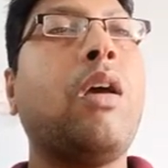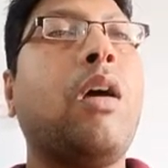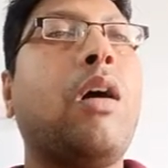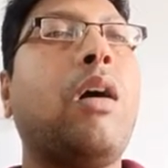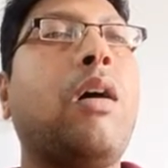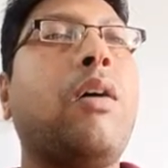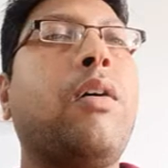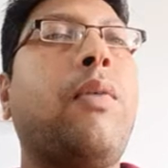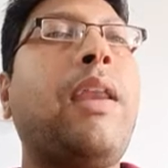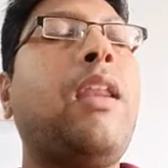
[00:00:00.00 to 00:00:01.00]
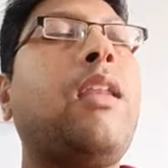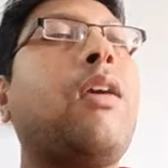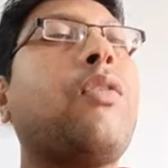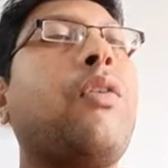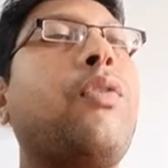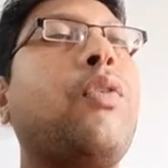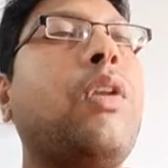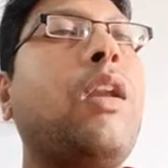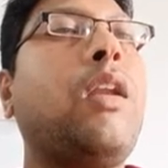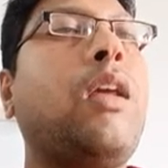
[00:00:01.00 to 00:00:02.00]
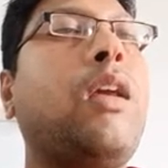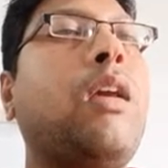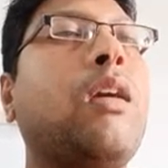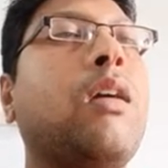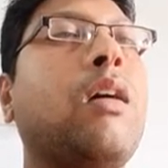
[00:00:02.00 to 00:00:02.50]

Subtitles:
While in case of utility,